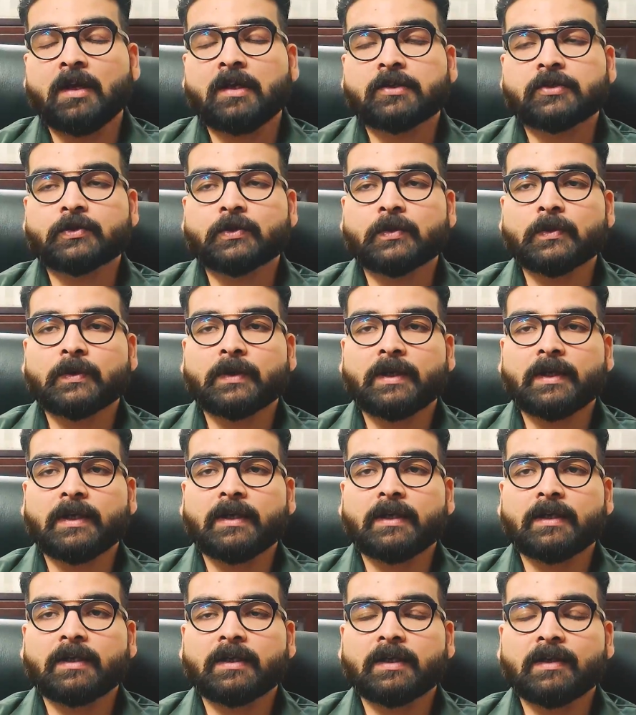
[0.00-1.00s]
So
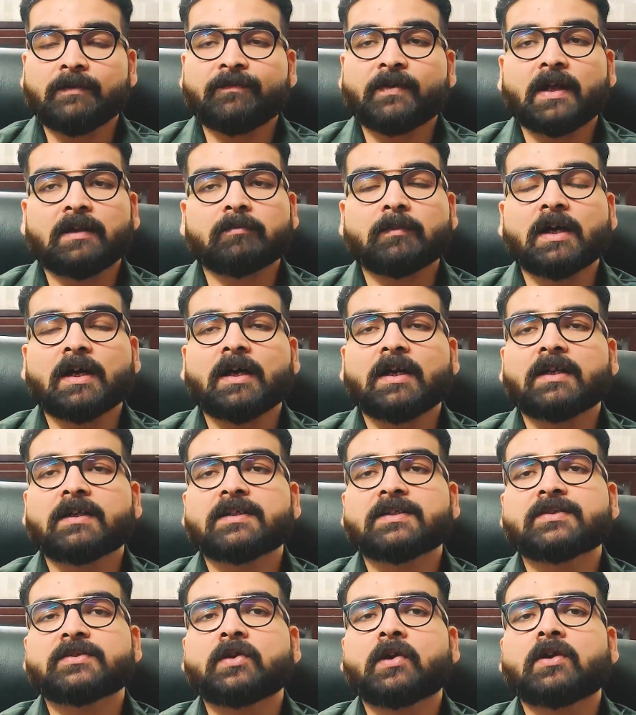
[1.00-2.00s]
if Atmakarak
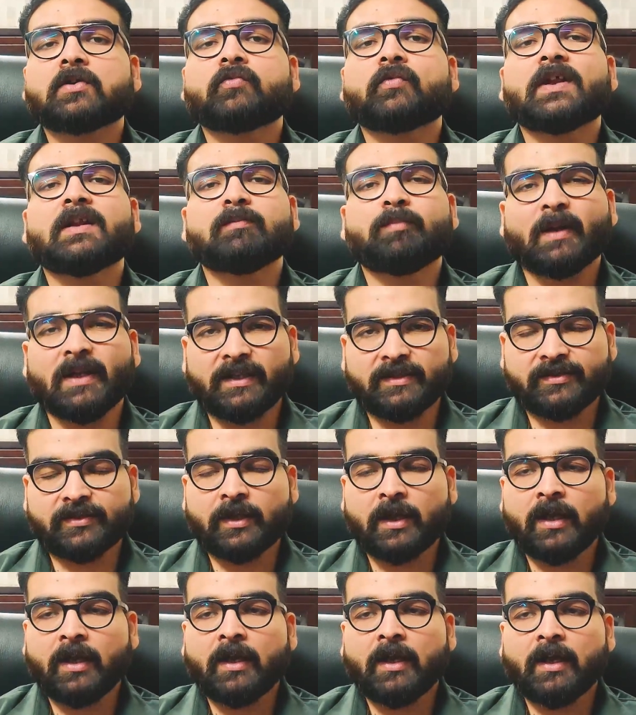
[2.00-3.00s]
is not well
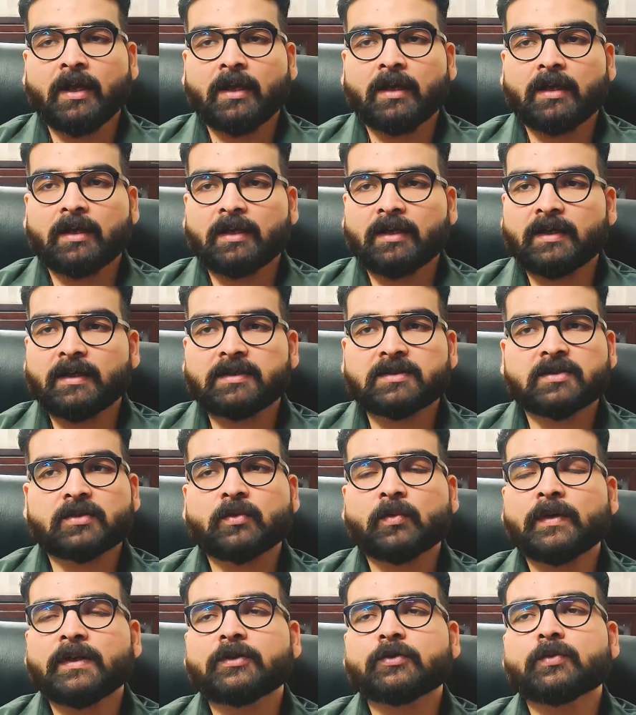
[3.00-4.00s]
placed, it's
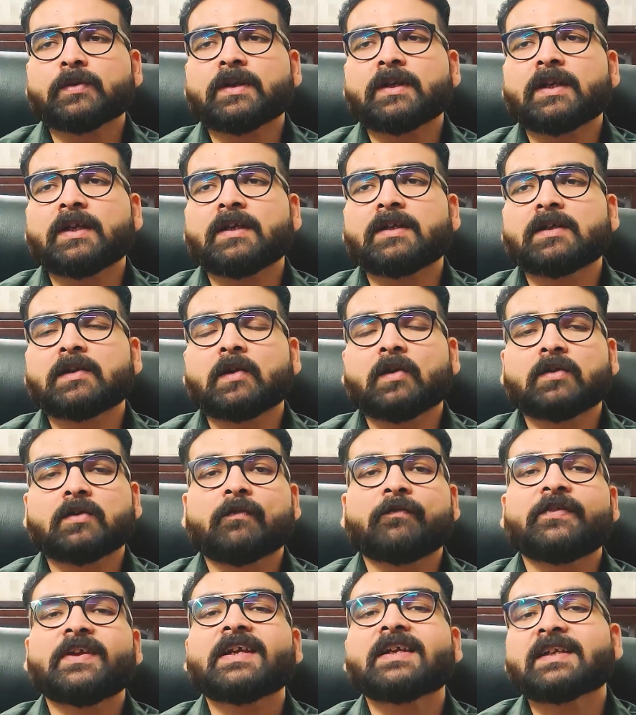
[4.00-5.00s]
going to create a lot
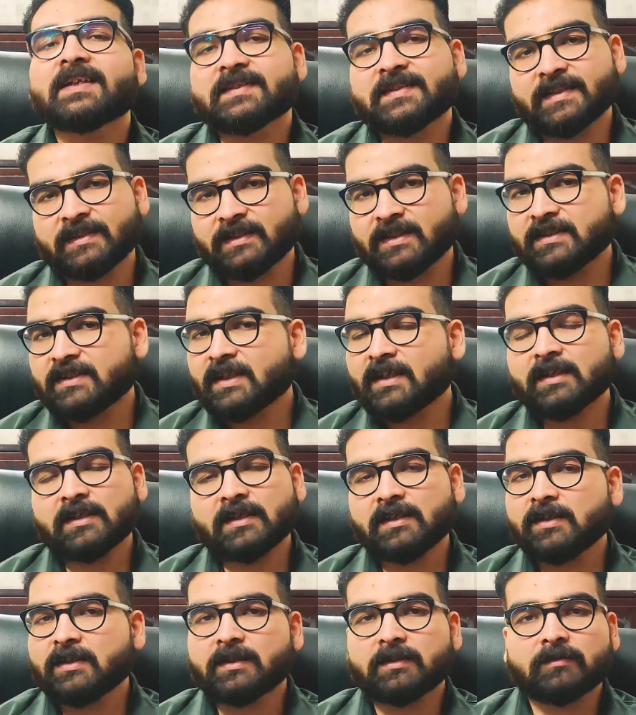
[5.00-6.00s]
of weakness in the chart,
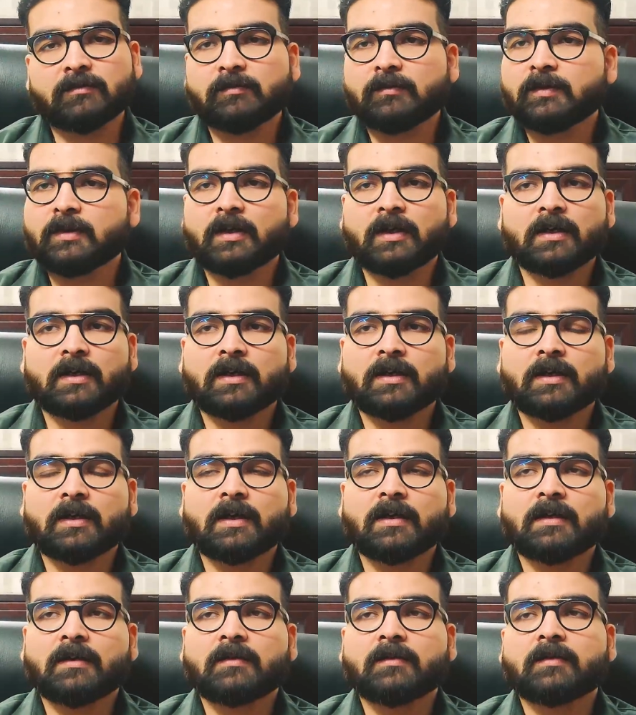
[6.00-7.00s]
and
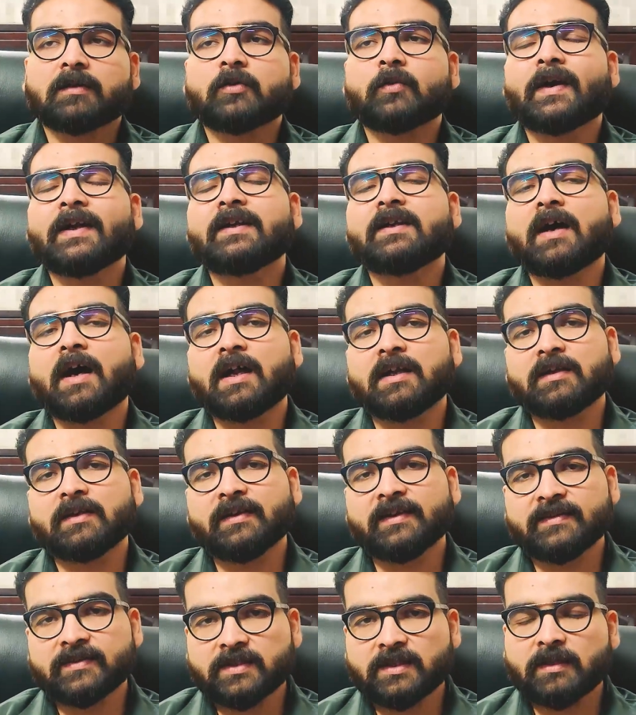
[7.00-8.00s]
quite
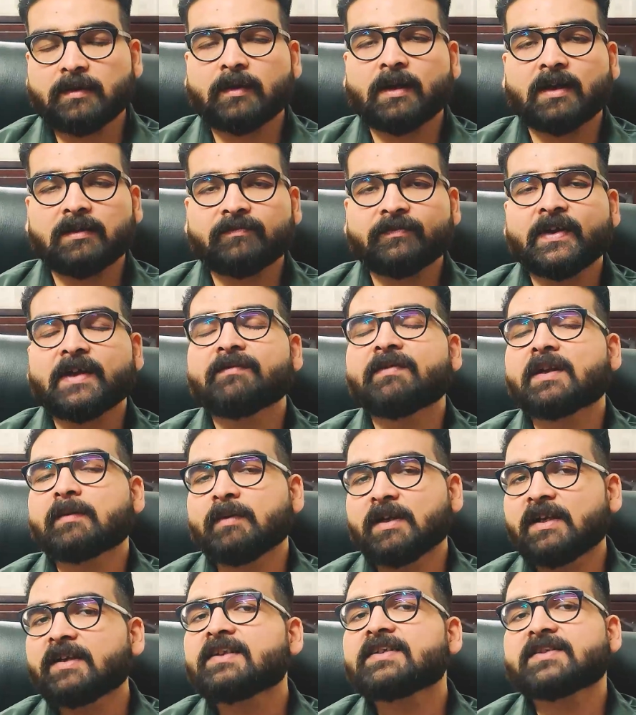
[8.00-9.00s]

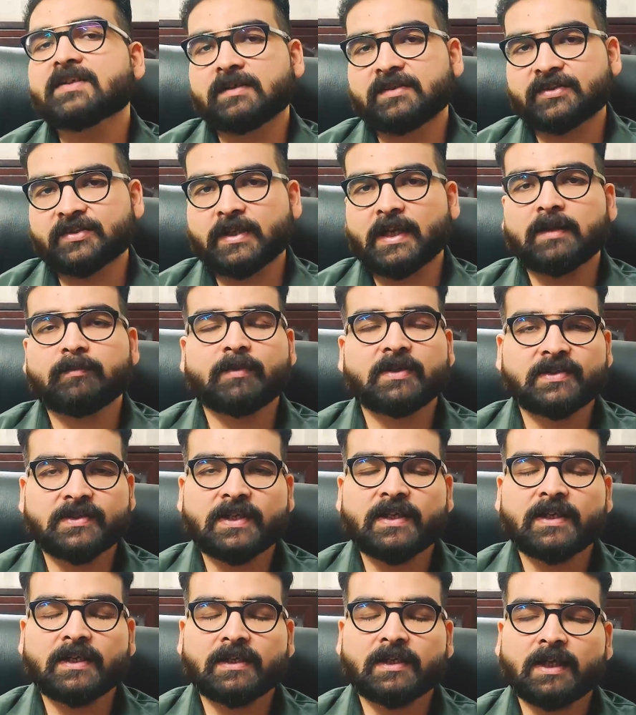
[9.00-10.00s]
unfavorable results can be
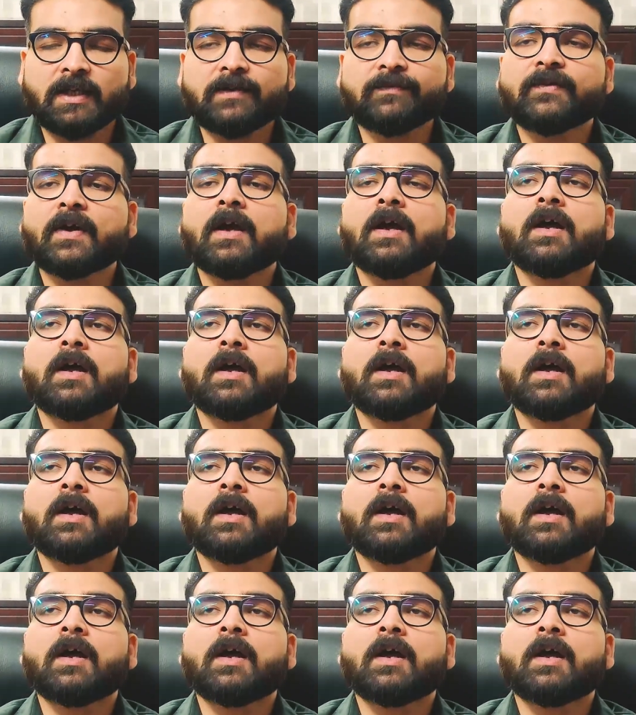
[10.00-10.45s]
seen in life.